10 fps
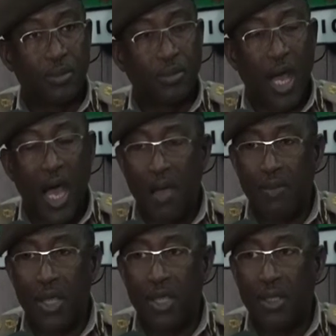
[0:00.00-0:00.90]
The
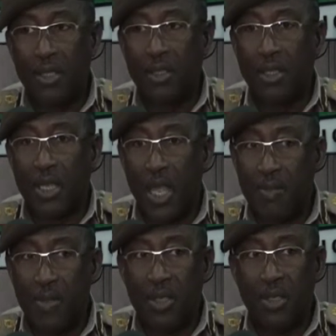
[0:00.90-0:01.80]
Army, the
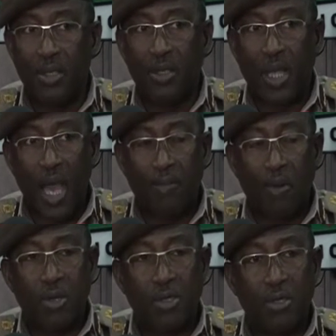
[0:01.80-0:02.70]
Navy, Air
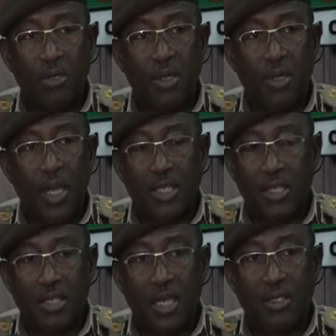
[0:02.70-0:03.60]
Force,
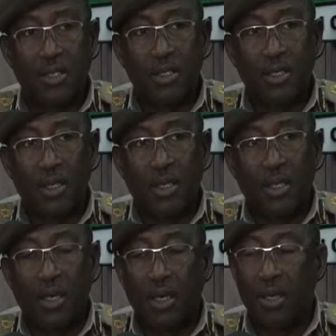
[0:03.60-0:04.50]

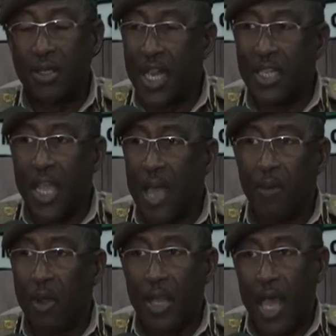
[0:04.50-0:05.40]
SSS, real-time
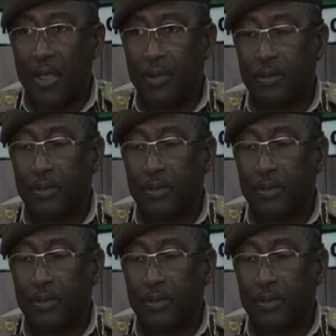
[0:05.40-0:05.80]
online,